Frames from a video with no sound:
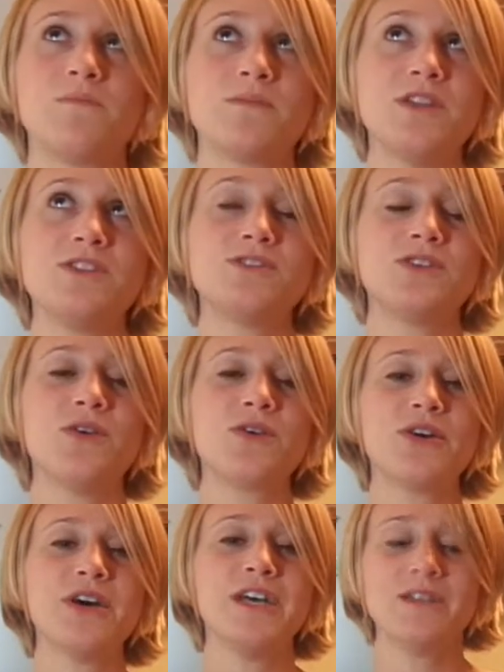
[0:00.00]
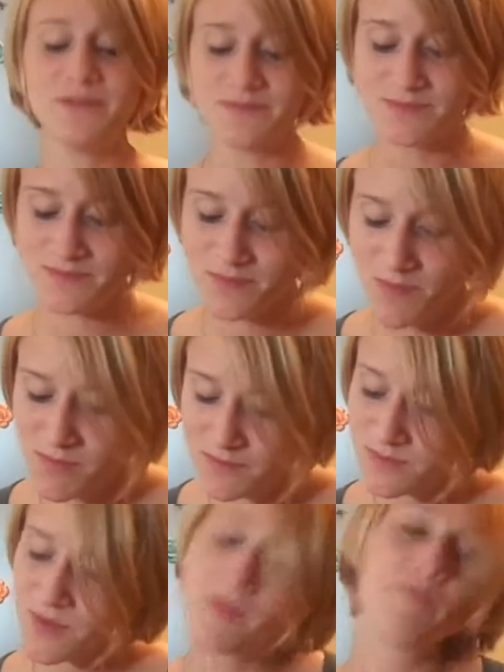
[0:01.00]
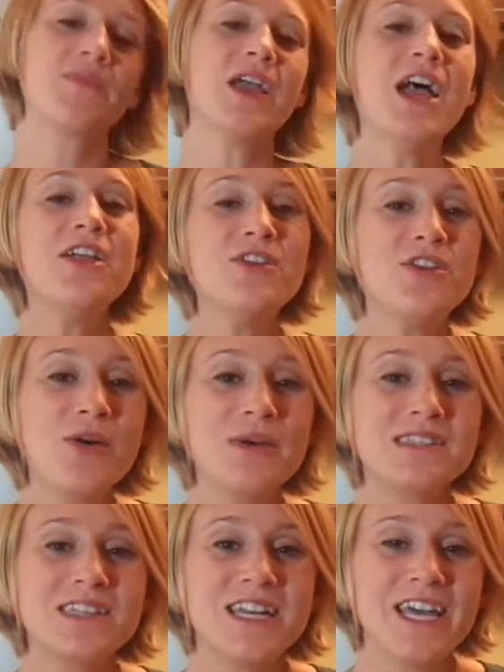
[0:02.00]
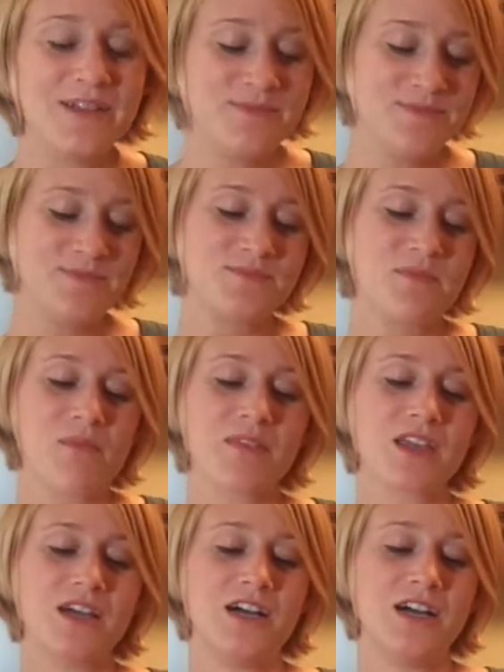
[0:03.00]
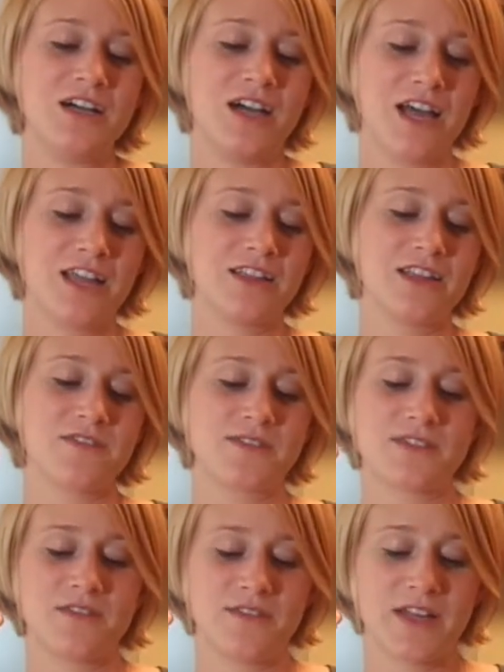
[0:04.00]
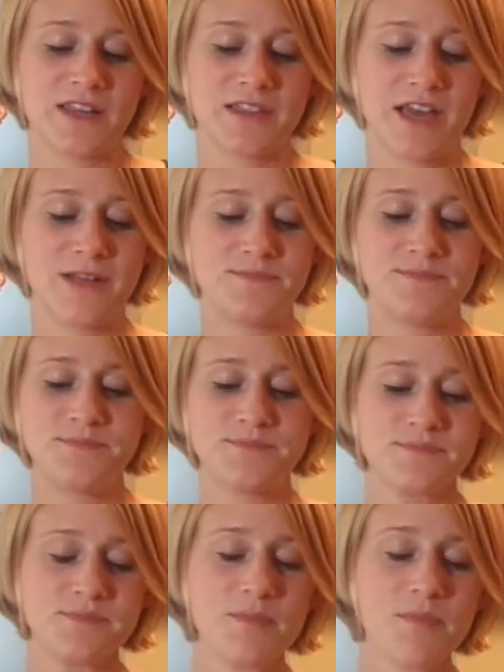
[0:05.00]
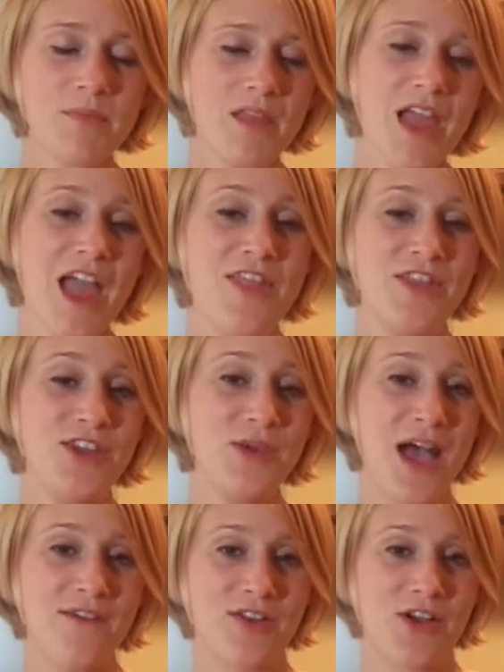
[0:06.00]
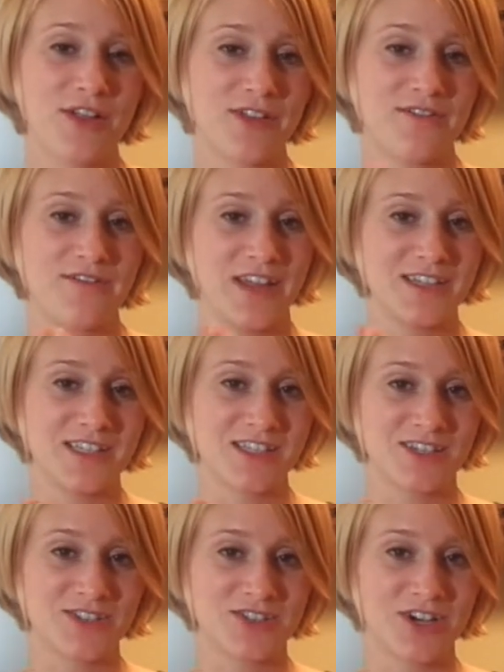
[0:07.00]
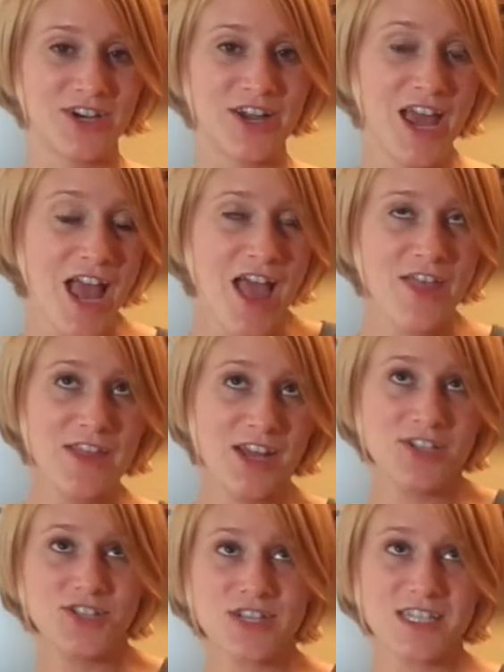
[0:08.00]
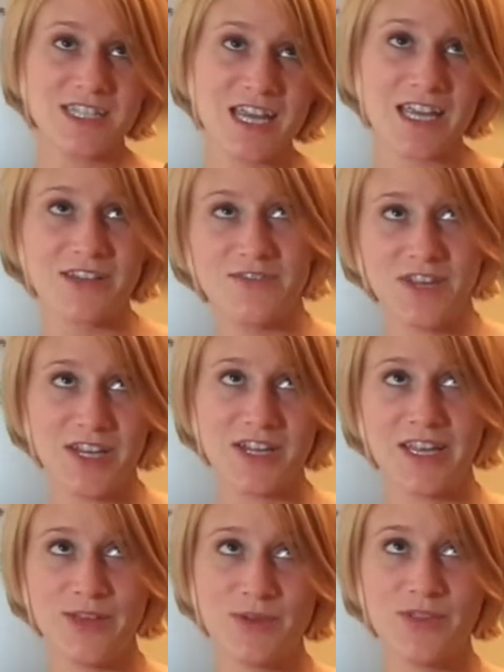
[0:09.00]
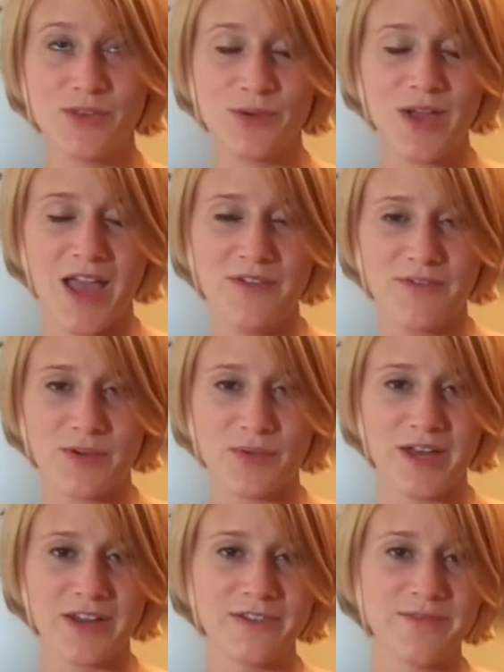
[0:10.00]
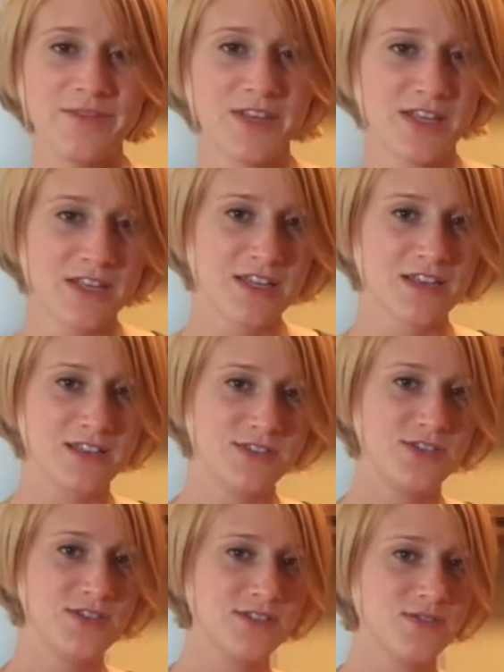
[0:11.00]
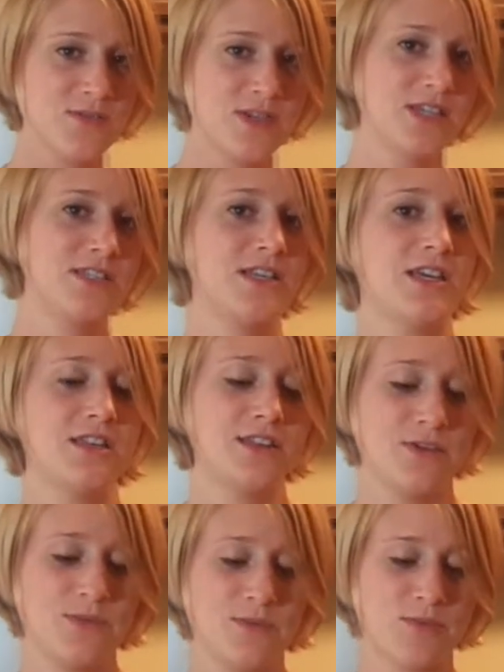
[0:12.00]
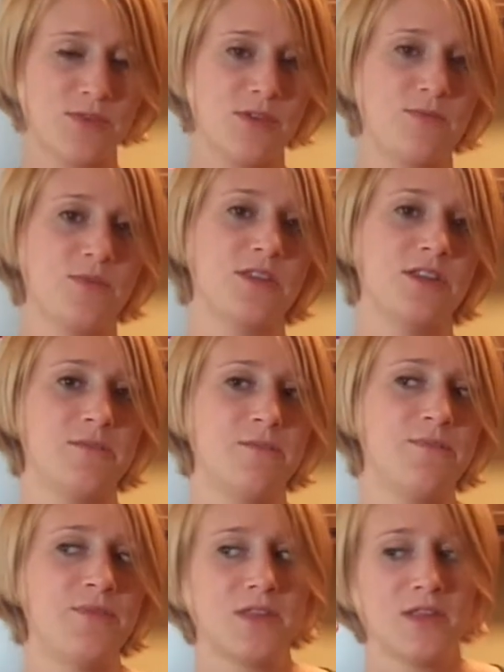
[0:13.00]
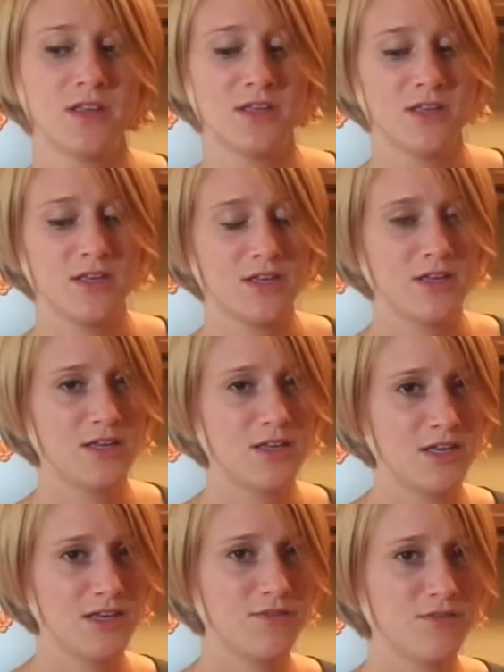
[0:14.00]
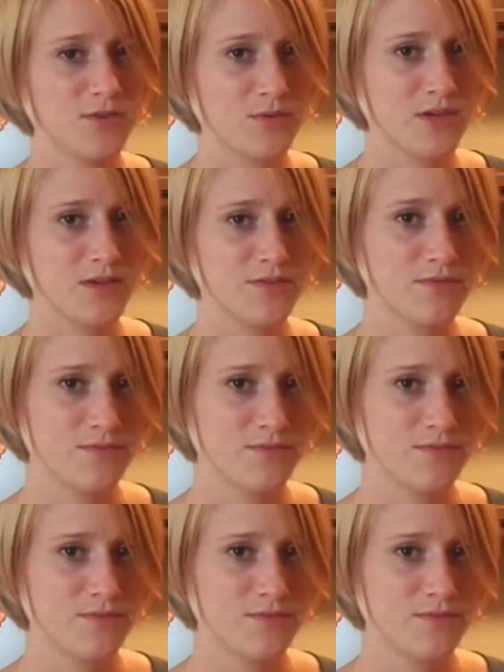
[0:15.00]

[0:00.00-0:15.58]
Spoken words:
it's so good. And you know what's in it. I love stuff like that. And then you have it all in a fancy little jar that you can take conveniently with you everywhere. Because who doesn't want to take their whipped cream with them everywhere?